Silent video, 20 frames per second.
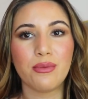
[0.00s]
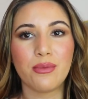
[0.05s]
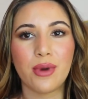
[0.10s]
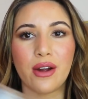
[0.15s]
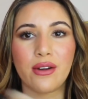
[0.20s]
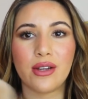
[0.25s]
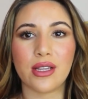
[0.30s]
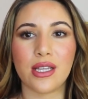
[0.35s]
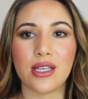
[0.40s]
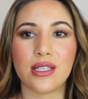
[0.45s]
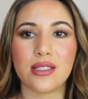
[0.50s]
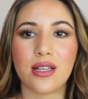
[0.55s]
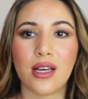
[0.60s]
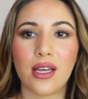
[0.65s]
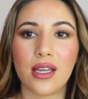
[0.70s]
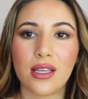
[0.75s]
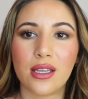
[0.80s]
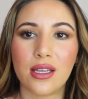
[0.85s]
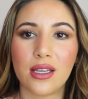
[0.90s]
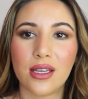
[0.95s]
been wearing these
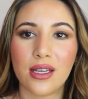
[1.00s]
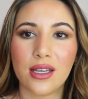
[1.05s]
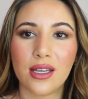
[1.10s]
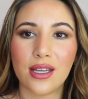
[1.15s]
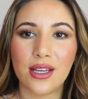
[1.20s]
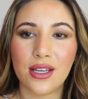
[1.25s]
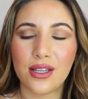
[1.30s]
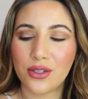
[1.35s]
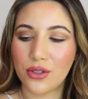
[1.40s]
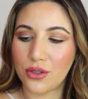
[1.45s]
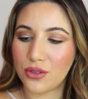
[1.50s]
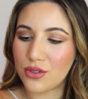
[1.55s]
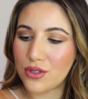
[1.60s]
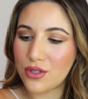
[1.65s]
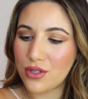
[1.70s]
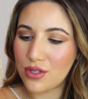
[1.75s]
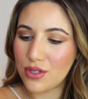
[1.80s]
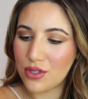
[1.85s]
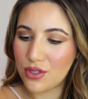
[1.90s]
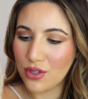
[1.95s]
like
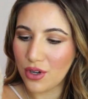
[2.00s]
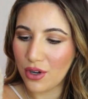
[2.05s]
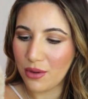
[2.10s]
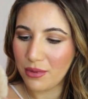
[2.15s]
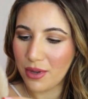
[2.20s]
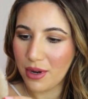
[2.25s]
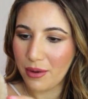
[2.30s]
non-stop.